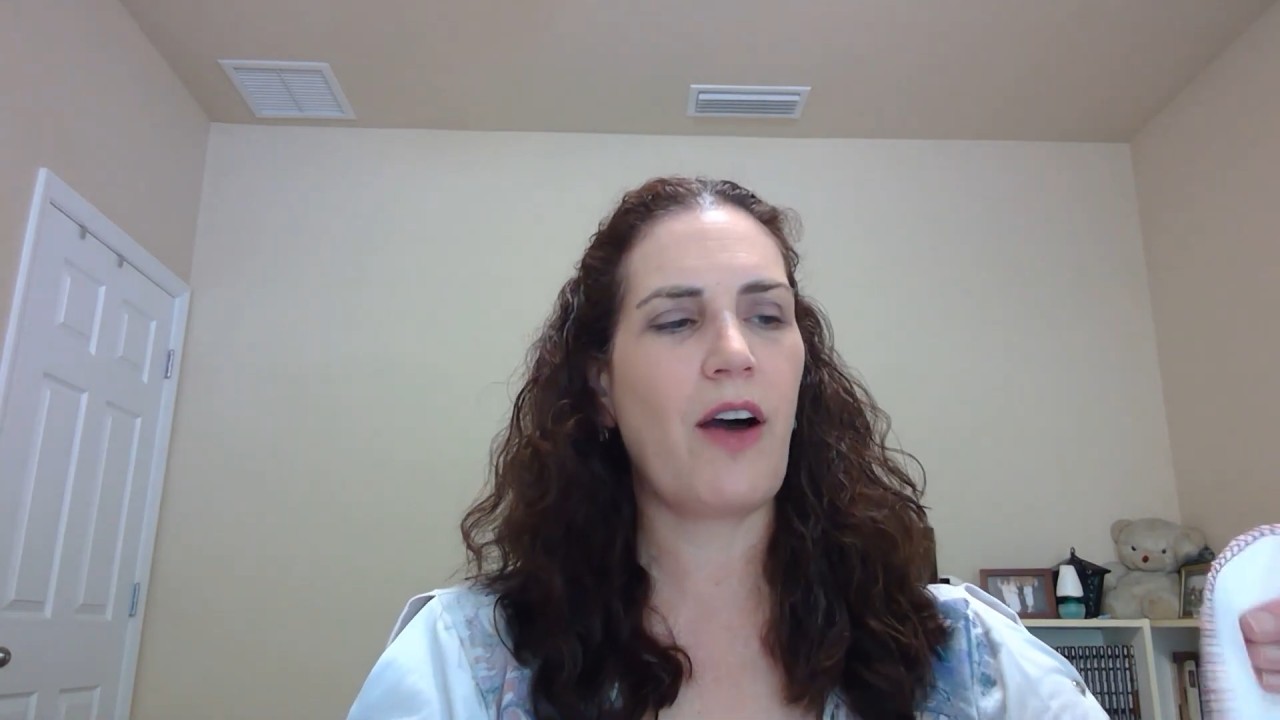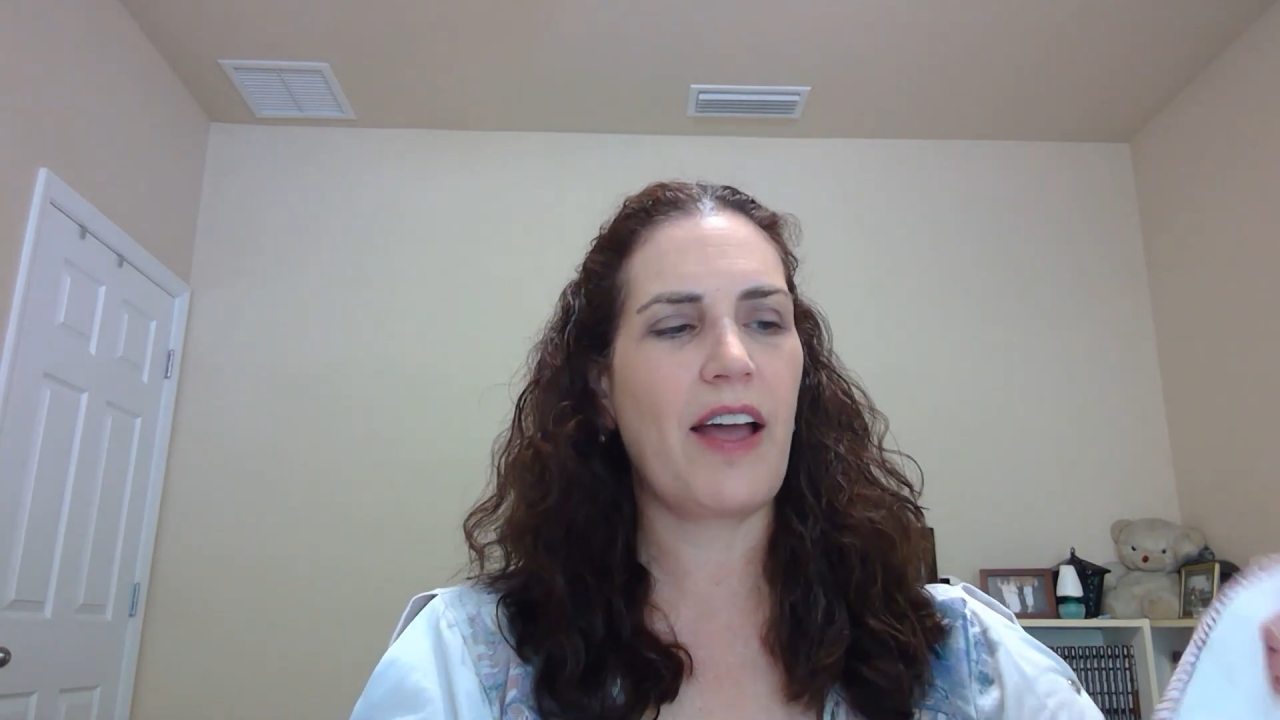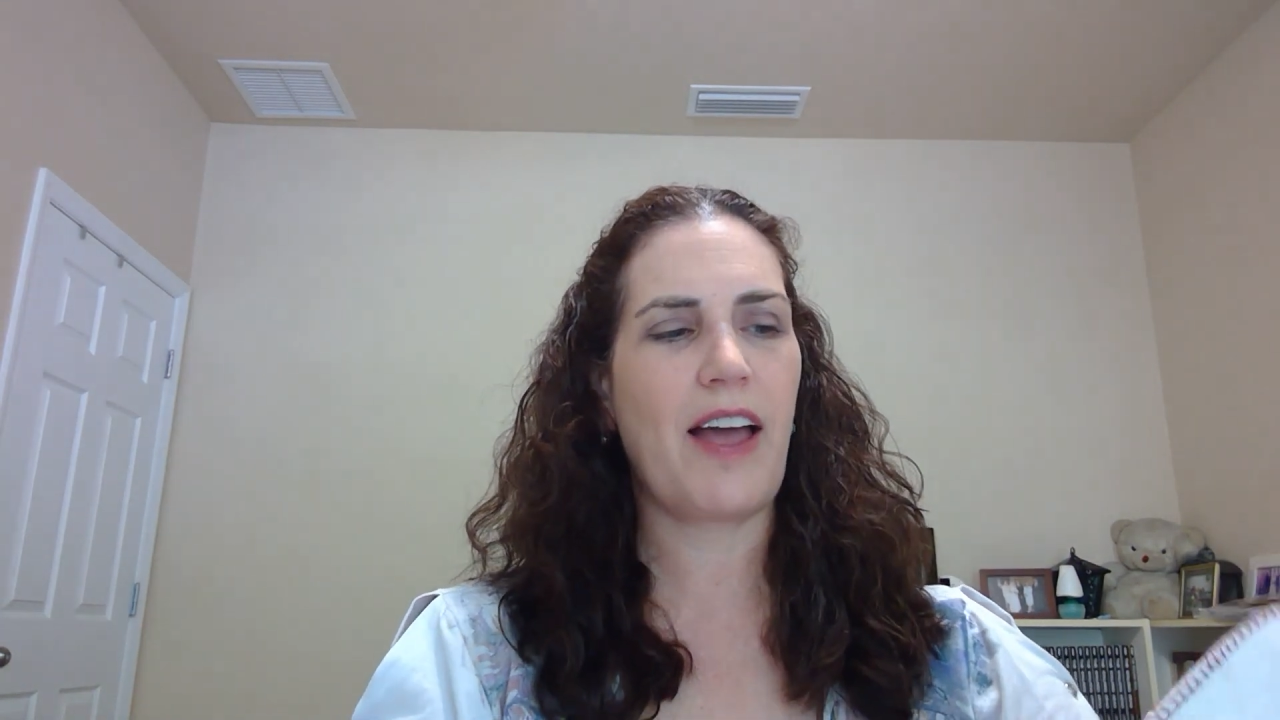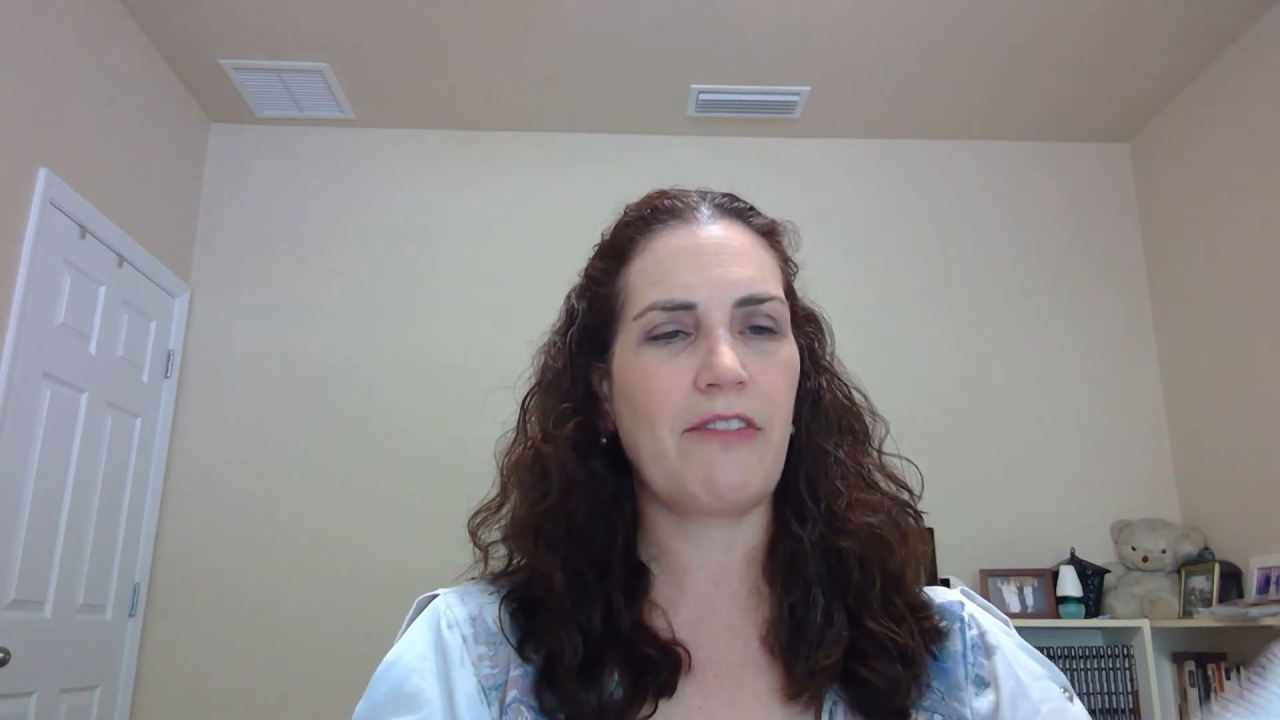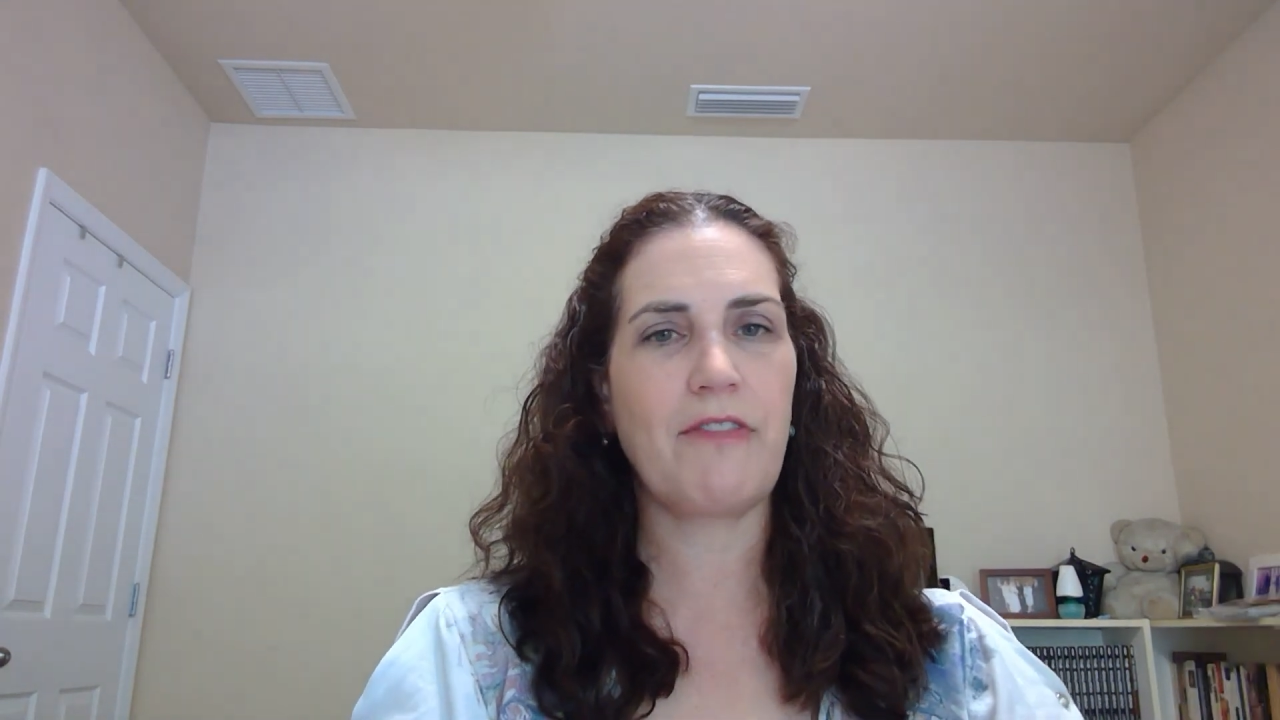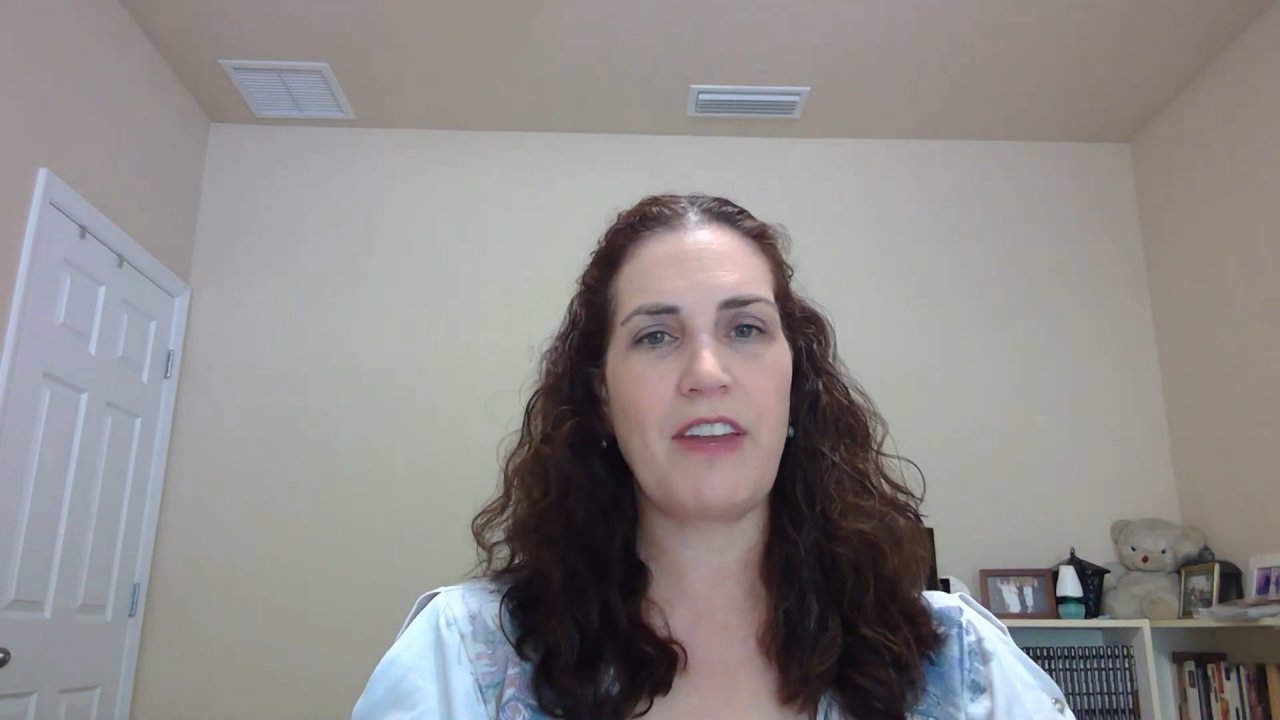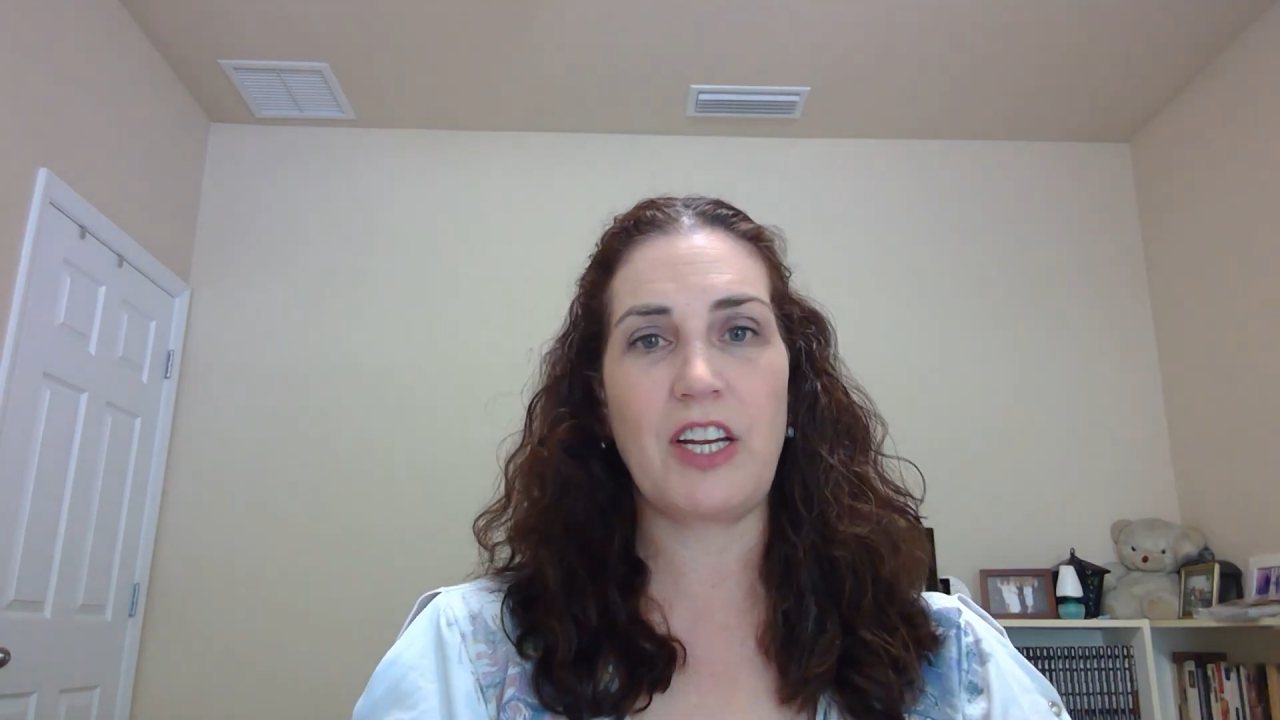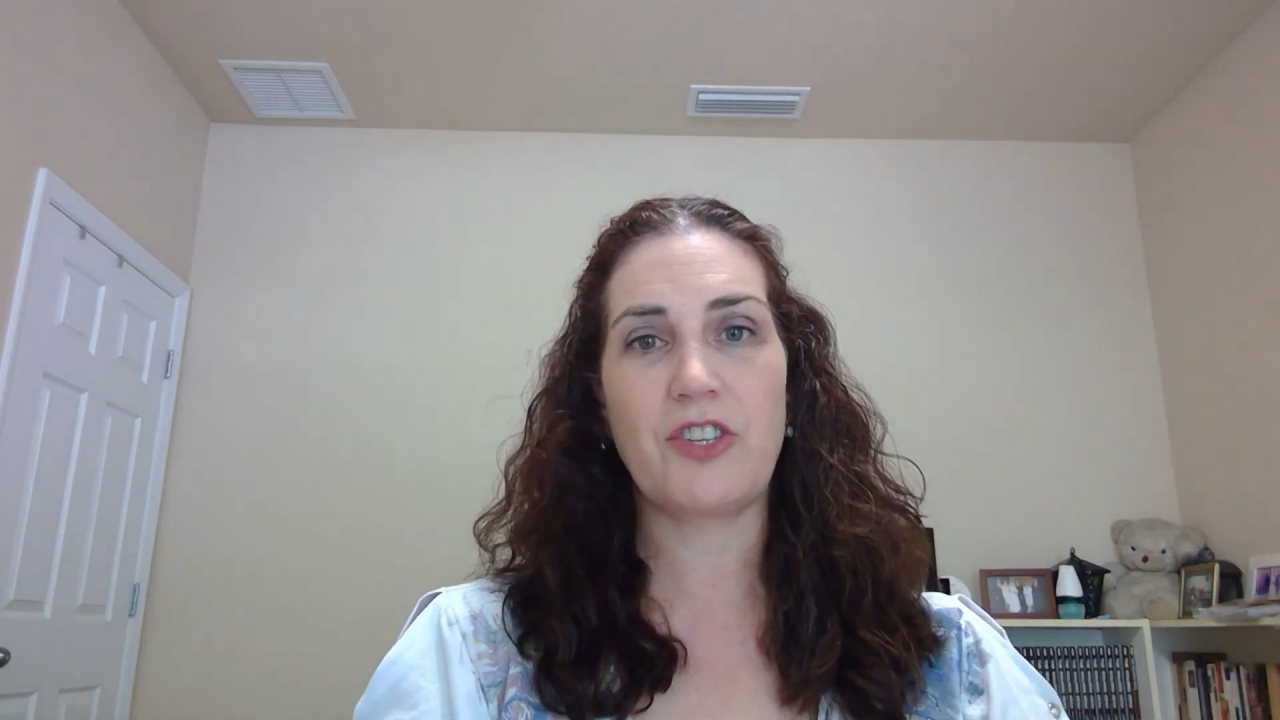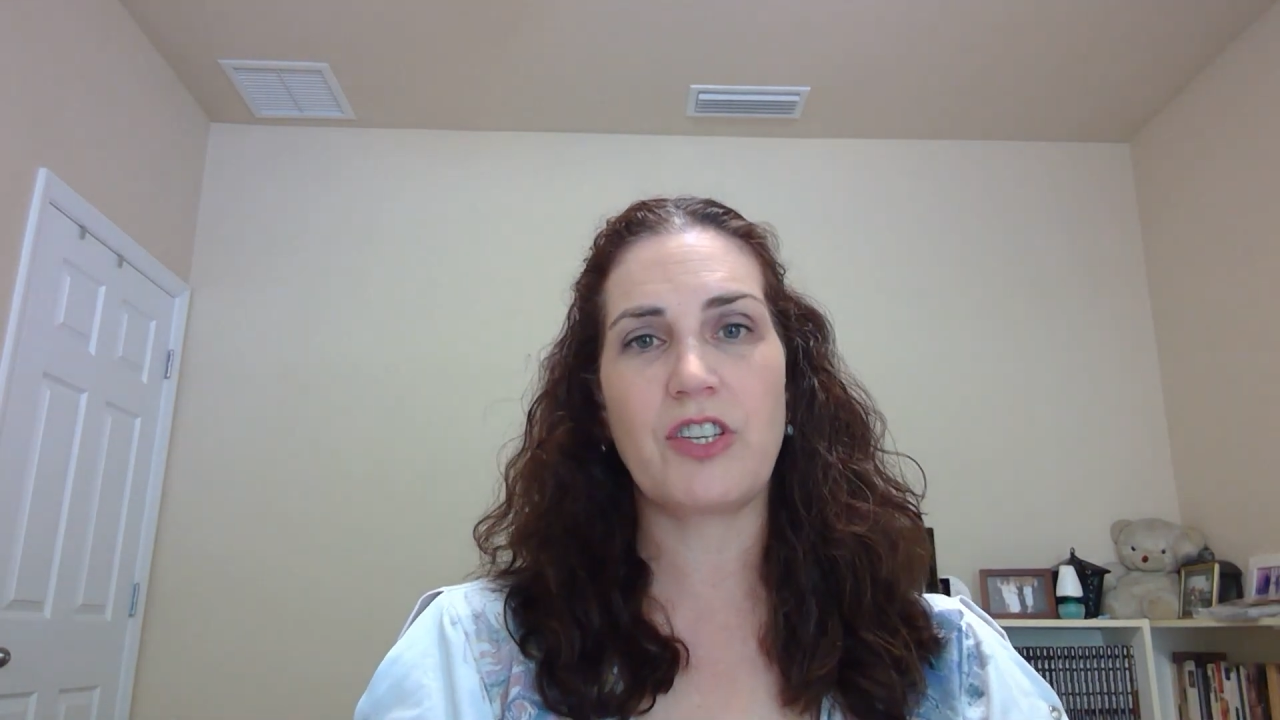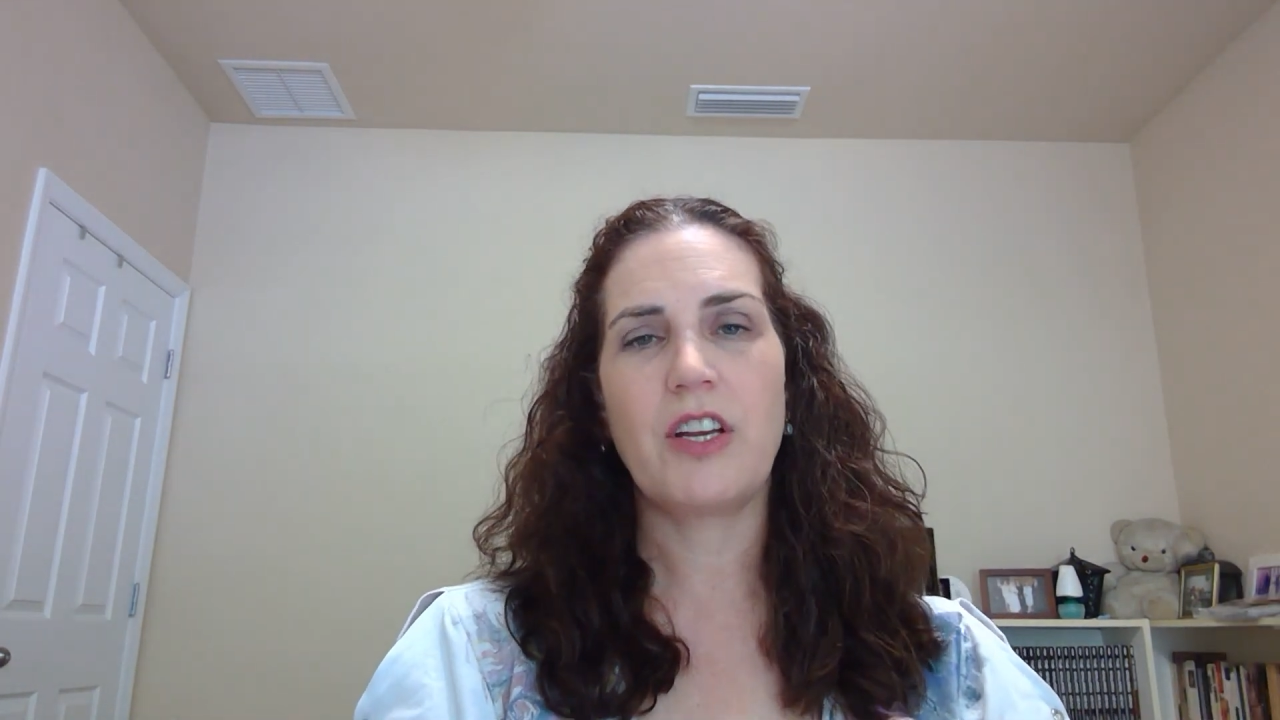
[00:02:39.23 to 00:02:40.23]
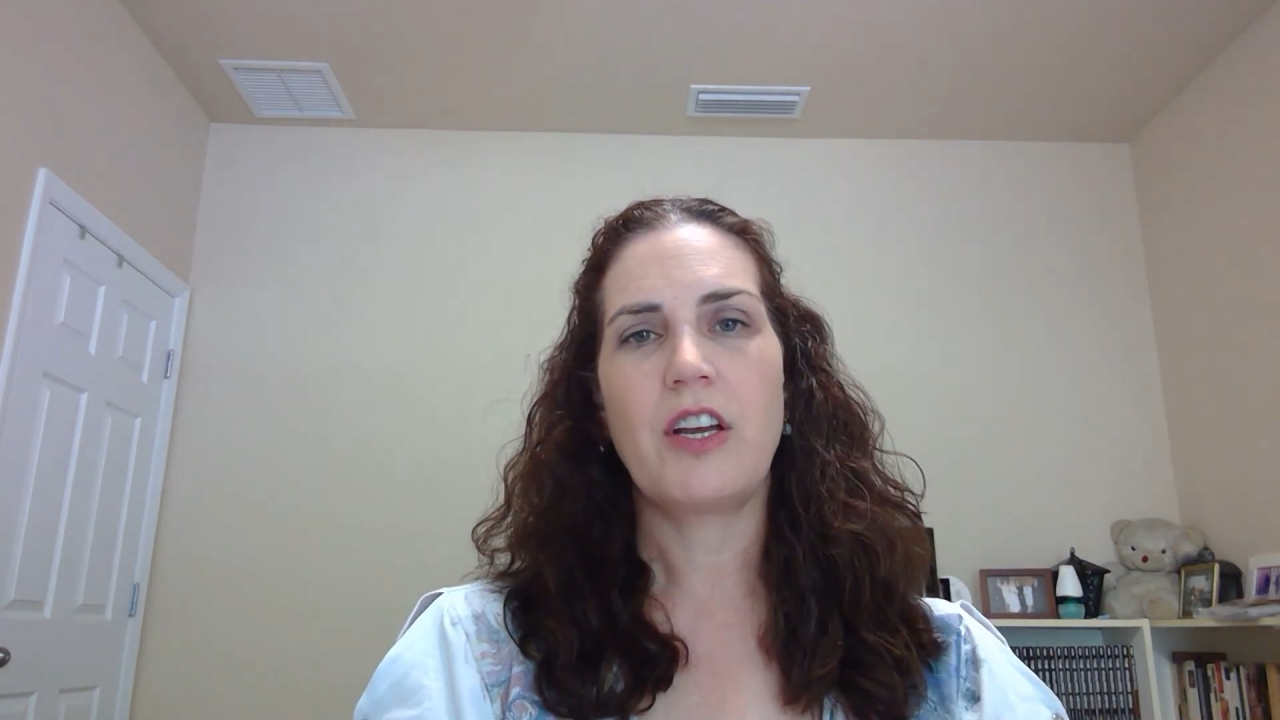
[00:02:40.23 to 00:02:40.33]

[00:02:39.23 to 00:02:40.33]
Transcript: I have a finish.